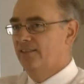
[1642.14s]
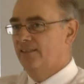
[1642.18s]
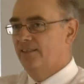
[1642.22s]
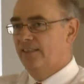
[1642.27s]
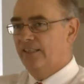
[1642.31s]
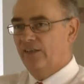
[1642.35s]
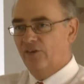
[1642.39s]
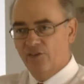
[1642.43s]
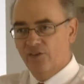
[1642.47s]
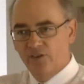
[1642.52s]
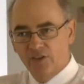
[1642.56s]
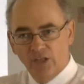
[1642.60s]

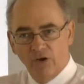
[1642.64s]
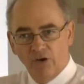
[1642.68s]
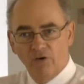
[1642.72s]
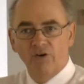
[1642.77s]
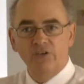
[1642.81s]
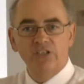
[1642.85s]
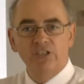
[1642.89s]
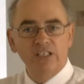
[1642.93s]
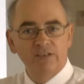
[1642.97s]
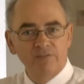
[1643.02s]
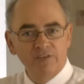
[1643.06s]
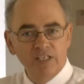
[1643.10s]
The
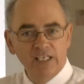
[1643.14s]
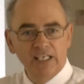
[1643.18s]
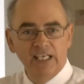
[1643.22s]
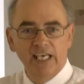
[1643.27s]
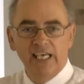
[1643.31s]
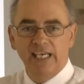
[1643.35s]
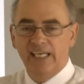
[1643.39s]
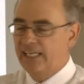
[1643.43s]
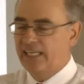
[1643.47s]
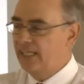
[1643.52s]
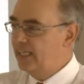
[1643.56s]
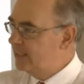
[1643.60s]
authority of the
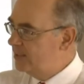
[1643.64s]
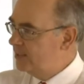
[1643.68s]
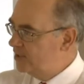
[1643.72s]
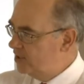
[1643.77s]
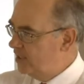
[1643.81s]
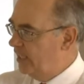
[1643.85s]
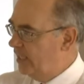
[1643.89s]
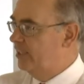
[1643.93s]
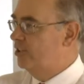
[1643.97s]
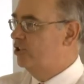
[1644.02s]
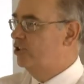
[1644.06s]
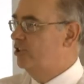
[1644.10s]
King is
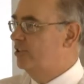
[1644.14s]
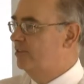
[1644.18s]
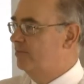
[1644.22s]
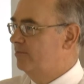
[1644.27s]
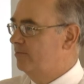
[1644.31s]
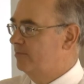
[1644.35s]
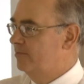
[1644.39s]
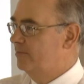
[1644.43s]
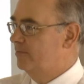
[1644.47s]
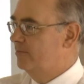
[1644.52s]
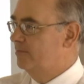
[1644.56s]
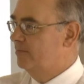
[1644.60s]
such.
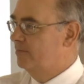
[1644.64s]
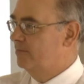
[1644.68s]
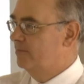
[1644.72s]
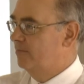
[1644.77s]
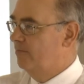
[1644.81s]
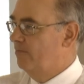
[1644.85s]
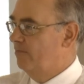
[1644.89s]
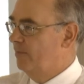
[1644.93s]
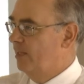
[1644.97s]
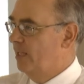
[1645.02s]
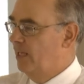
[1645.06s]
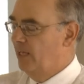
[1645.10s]

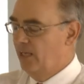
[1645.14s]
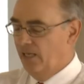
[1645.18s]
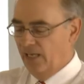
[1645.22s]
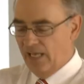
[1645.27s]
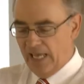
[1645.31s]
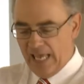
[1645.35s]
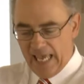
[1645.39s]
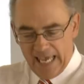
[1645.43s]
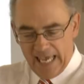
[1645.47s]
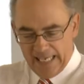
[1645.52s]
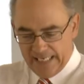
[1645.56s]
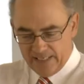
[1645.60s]

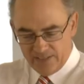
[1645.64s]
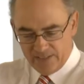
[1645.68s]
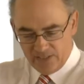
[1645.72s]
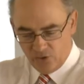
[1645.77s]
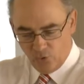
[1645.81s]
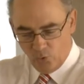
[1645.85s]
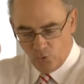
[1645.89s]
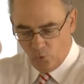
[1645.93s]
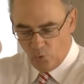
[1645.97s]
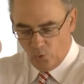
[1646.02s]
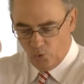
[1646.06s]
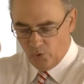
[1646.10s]
It is an
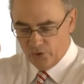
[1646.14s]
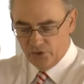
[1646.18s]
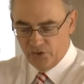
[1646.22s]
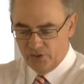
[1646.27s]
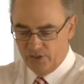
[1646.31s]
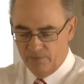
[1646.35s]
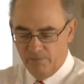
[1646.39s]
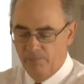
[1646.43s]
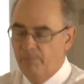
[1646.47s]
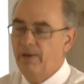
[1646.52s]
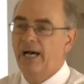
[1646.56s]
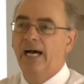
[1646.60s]

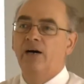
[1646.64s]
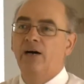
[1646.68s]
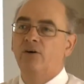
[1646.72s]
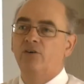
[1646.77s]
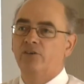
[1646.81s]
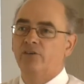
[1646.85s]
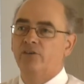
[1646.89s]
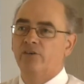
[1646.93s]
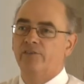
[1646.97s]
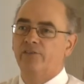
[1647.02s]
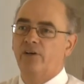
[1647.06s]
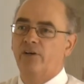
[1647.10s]
awesome power
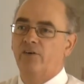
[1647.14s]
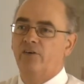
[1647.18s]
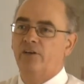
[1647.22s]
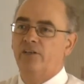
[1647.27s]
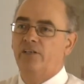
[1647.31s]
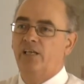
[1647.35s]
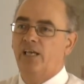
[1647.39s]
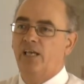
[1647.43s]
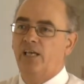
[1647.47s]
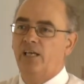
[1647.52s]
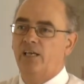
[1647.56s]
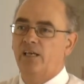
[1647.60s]
and
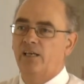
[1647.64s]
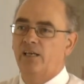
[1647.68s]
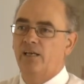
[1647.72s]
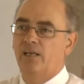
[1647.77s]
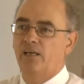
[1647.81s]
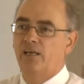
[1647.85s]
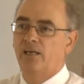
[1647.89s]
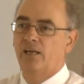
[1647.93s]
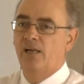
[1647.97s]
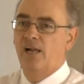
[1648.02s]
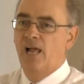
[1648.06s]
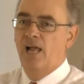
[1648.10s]
authority.
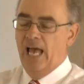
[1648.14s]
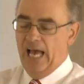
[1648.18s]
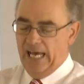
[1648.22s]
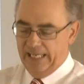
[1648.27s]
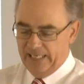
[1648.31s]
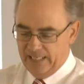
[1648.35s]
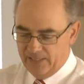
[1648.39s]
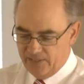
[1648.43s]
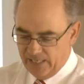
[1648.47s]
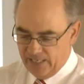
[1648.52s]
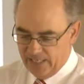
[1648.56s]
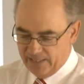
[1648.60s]

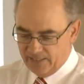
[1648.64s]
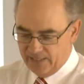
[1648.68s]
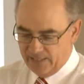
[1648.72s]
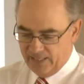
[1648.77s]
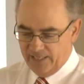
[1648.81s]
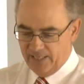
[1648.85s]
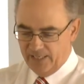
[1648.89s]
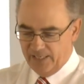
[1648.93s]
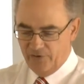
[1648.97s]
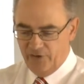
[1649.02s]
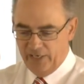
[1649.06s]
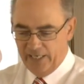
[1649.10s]
And it says, in
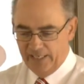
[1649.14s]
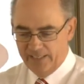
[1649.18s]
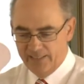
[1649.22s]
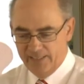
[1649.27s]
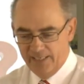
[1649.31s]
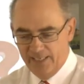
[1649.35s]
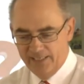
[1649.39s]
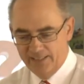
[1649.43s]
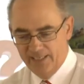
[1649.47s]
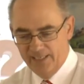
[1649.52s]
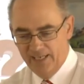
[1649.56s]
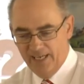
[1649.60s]
the Greek it
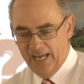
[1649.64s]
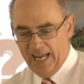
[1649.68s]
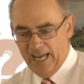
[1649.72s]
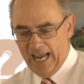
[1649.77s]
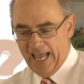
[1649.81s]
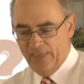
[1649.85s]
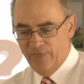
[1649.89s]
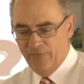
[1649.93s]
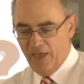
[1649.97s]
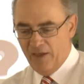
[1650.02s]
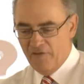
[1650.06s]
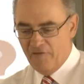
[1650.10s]
says,
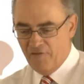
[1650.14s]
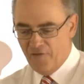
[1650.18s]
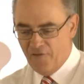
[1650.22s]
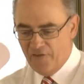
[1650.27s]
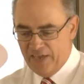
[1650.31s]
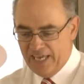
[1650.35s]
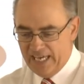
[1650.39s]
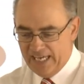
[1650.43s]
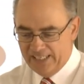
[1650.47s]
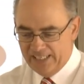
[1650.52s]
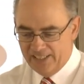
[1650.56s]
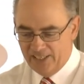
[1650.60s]
and they
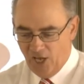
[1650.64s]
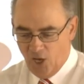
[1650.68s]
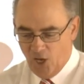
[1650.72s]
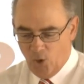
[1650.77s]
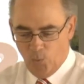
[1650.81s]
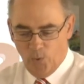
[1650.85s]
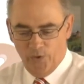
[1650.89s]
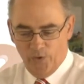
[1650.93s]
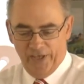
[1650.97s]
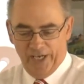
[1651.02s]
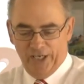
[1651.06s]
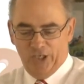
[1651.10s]
feared
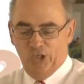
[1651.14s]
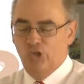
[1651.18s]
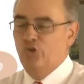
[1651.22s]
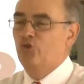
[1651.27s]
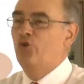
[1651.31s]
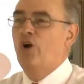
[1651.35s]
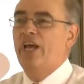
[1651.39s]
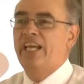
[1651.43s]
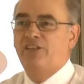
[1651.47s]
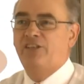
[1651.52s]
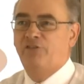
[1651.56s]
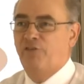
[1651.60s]
with a
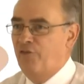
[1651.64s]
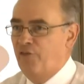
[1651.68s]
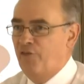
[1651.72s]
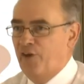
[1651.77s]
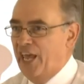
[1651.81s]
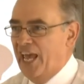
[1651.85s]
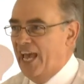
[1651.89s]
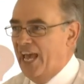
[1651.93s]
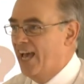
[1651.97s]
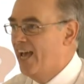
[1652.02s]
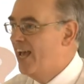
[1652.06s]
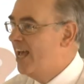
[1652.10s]
great
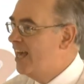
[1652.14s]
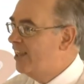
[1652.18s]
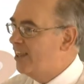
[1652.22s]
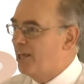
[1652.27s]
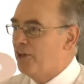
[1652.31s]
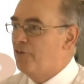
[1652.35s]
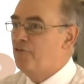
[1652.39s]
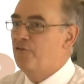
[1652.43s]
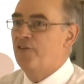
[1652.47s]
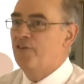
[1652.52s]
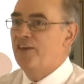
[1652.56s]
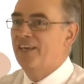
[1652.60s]
fear.
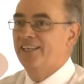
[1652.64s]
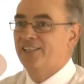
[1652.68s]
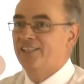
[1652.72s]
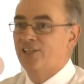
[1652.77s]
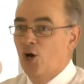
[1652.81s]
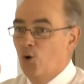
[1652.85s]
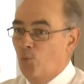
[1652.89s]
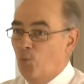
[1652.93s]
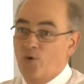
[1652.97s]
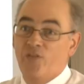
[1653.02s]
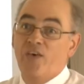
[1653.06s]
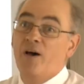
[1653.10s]
They
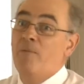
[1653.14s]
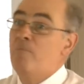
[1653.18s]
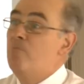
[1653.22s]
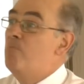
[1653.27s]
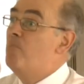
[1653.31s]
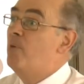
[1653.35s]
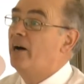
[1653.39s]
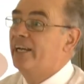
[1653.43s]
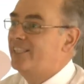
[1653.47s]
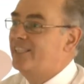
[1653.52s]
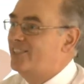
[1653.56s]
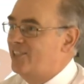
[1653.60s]
feared with a
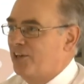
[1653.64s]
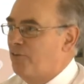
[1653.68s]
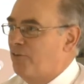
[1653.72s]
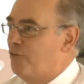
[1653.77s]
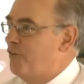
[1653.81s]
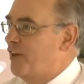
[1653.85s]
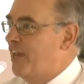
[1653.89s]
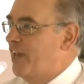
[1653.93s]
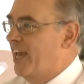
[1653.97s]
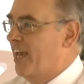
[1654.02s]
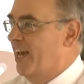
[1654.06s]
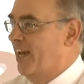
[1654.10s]
mighty
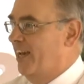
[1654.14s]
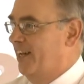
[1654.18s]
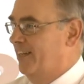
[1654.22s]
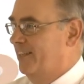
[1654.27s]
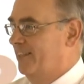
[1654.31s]
fear.